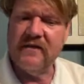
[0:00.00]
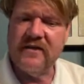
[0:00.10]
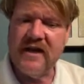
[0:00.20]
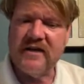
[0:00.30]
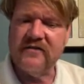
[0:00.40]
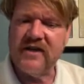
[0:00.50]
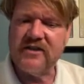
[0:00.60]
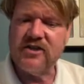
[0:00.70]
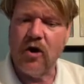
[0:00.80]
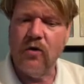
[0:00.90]

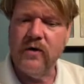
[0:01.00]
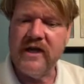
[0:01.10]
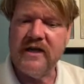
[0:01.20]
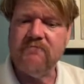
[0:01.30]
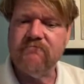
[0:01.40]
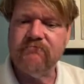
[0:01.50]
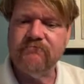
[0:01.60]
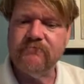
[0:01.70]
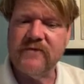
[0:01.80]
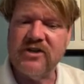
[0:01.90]
there's
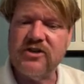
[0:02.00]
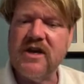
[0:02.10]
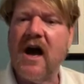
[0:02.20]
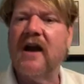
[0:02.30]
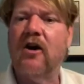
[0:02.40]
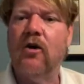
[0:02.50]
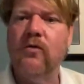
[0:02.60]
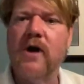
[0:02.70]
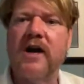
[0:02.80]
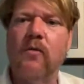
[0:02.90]
not a
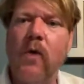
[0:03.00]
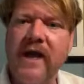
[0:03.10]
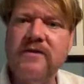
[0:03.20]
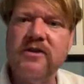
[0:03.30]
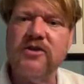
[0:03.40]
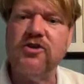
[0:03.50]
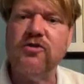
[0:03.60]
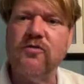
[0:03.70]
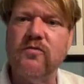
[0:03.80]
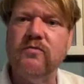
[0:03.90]
whole lot of waste that
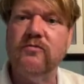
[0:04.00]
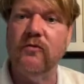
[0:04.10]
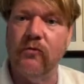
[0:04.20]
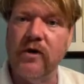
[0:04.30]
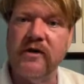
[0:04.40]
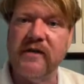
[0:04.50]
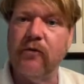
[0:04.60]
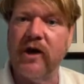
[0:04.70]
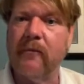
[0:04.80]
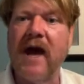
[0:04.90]
you really
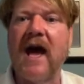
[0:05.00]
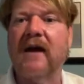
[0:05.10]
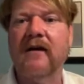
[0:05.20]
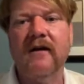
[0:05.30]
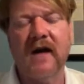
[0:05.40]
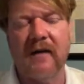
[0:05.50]
bring back.